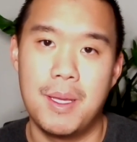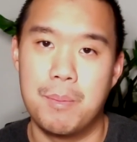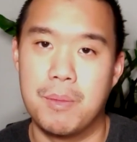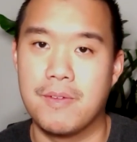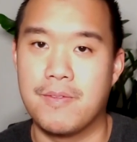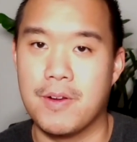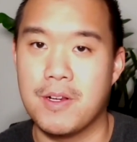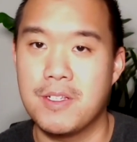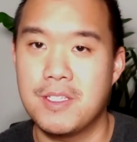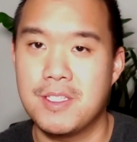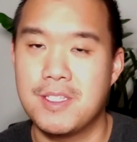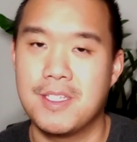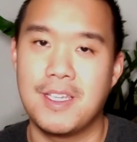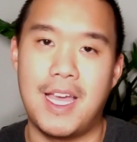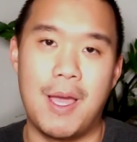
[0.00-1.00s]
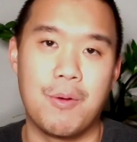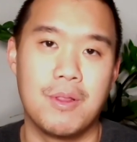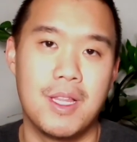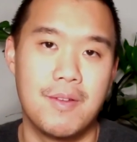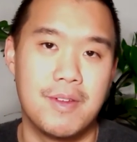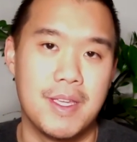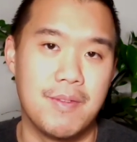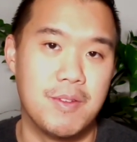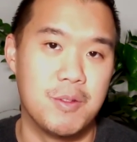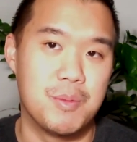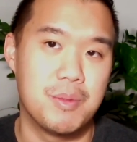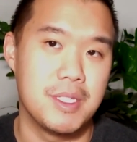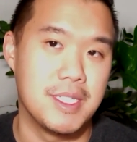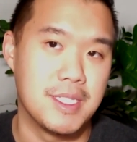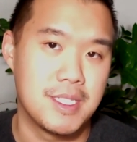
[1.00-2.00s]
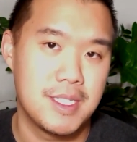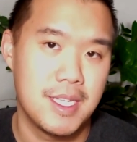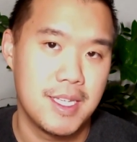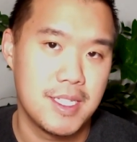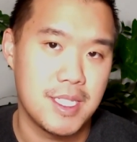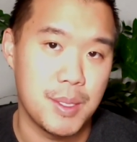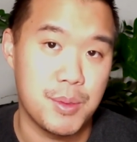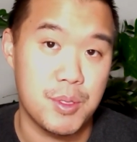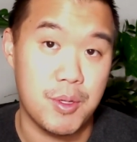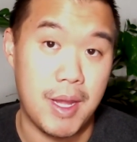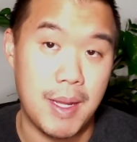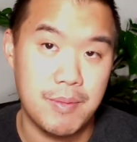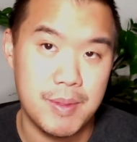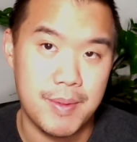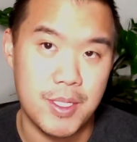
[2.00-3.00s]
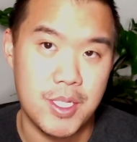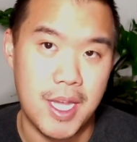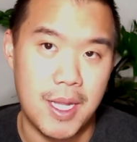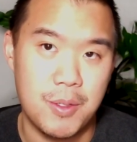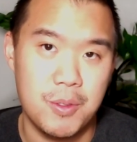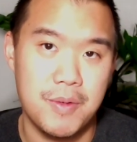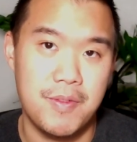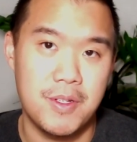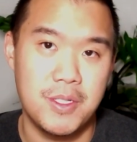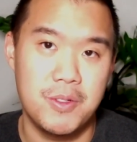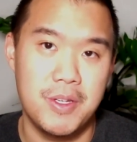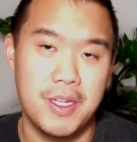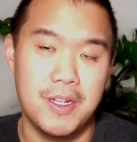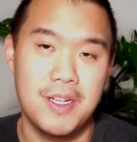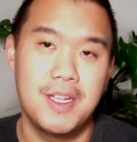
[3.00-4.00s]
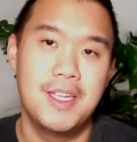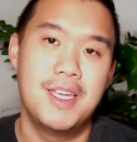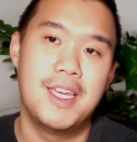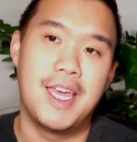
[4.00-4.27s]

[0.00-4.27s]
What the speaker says: But first, I would love it if you would please subscribe to my channel if you're new here,